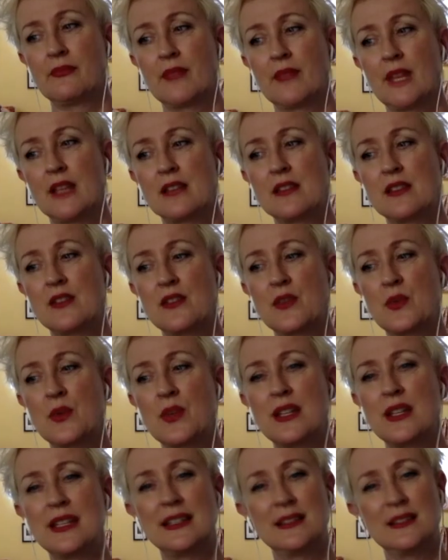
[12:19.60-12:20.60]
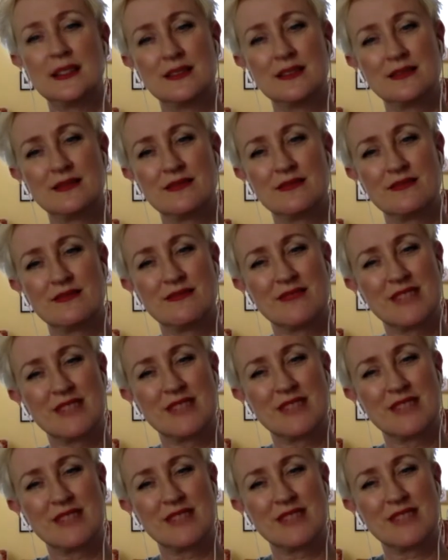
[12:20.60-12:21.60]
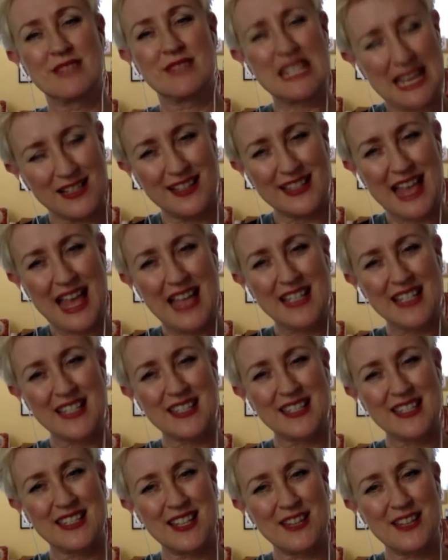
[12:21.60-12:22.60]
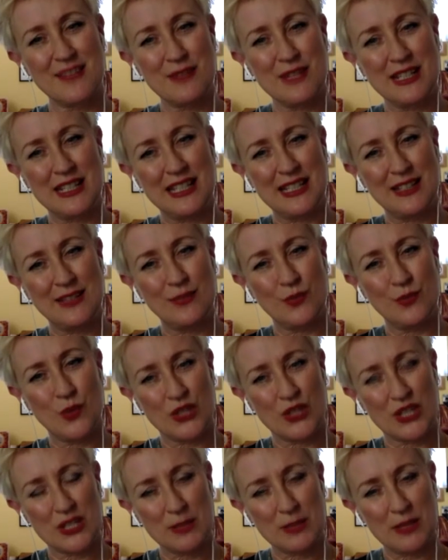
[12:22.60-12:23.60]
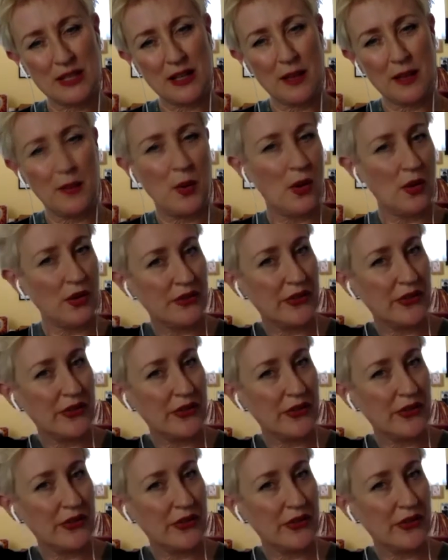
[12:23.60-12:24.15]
So there were little details like that that I really wanted to pick up on.